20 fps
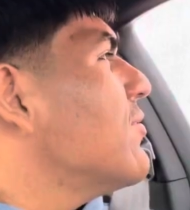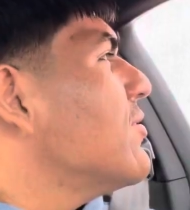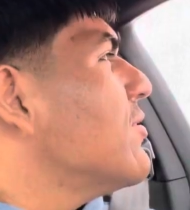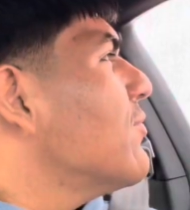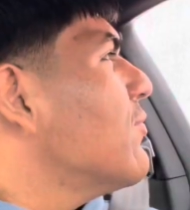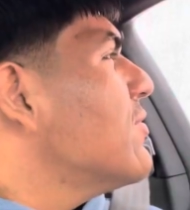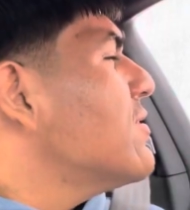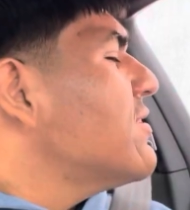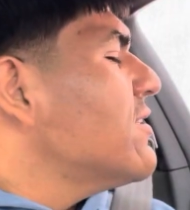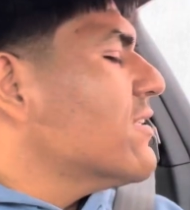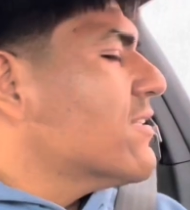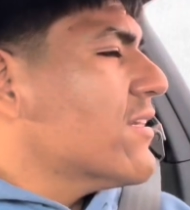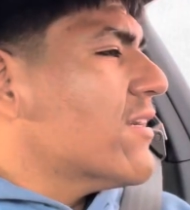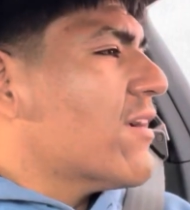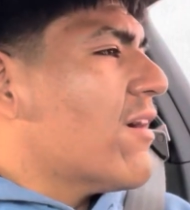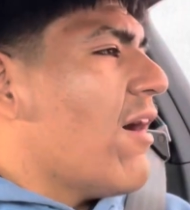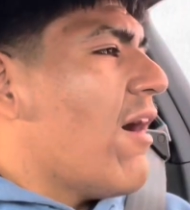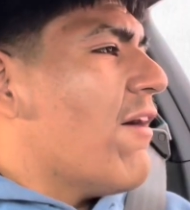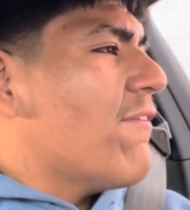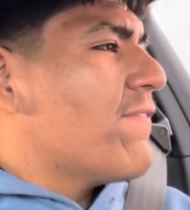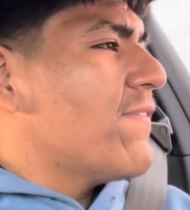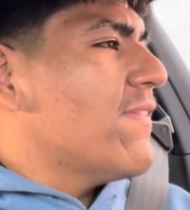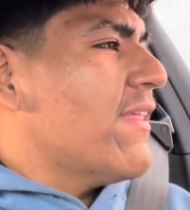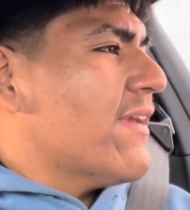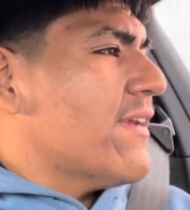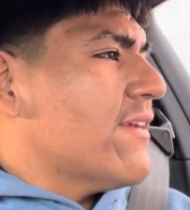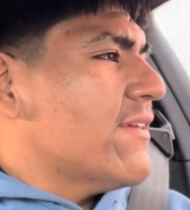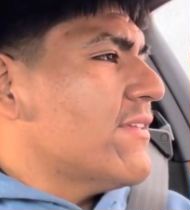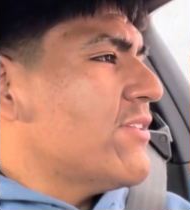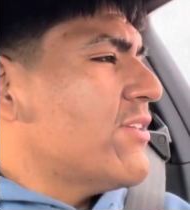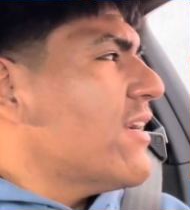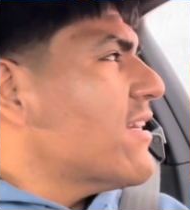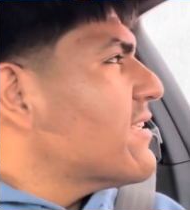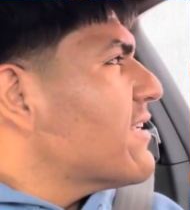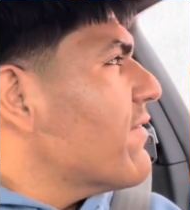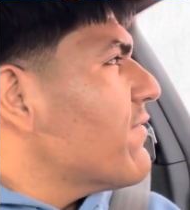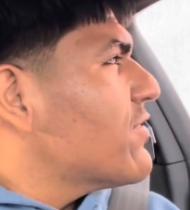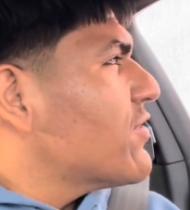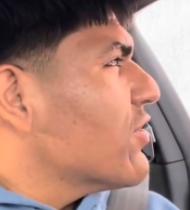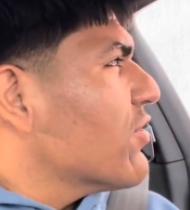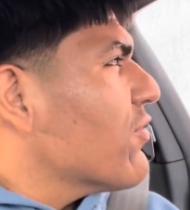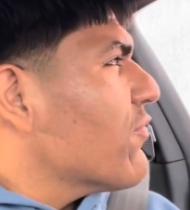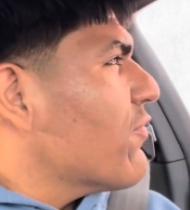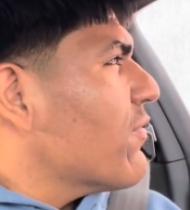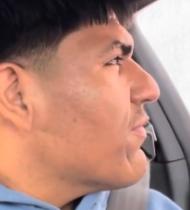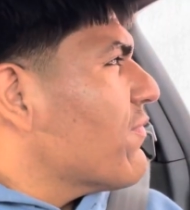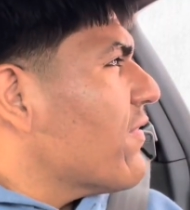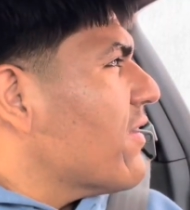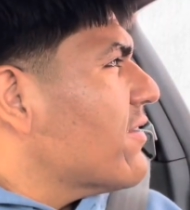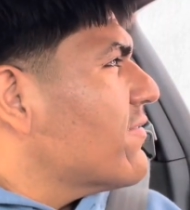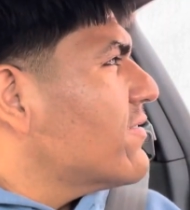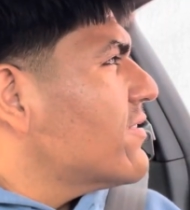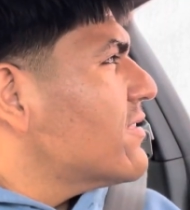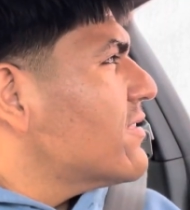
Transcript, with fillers: What's a good coffee like? Do you guys have sugar-free flavors?